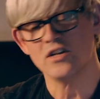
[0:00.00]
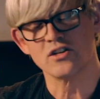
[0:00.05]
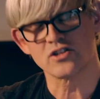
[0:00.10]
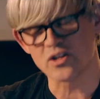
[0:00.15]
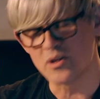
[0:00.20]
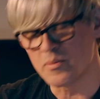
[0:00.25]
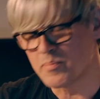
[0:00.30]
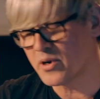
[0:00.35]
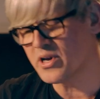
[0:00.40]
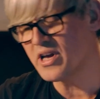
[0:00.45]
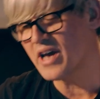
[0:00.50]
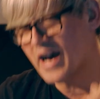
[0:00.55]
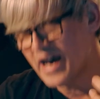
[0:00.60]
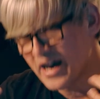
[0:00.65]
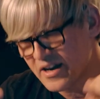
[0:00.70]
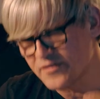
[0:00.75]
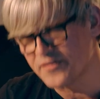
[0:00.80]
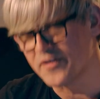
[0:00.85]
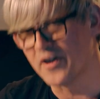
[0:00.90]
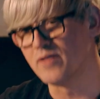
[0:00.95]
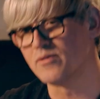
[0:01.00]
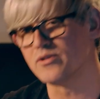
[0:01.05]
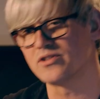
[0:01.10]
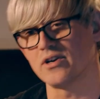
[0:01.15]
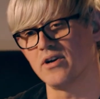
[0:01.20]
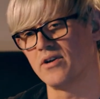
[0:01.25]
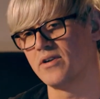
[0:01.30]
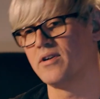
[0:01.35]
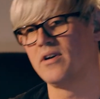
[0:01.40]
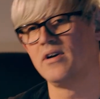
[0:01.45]
So you put your
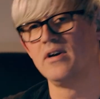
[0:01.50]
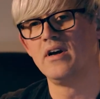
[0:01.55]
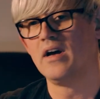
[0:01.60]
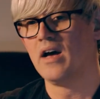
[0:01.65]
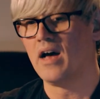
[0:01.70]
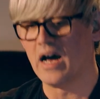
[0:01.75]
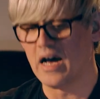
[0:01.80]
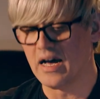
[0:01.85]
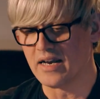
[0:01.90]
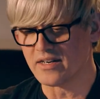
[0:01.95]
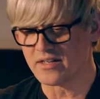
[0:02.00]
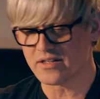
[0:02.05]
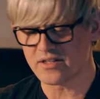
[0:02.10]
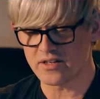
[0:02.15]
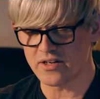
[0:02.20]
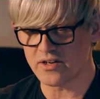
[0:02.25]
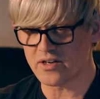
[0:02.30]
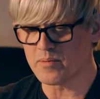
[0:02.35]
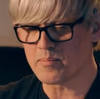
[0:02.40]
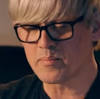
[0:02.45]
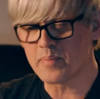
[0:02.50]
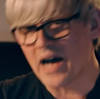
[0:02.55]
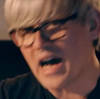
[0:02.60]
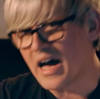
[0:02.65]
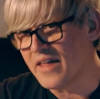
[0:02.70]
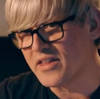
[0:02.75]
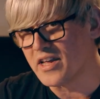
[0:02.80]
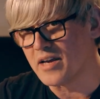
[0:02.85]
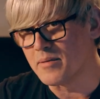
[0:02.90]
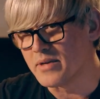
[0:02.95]
headphones on and you can
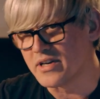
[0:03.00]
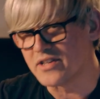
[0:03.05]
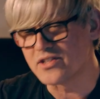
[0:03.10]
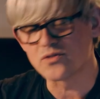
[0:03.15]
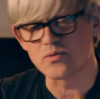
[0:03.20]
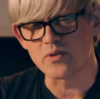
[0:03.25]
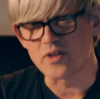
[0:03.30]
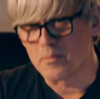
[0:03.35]
pan the image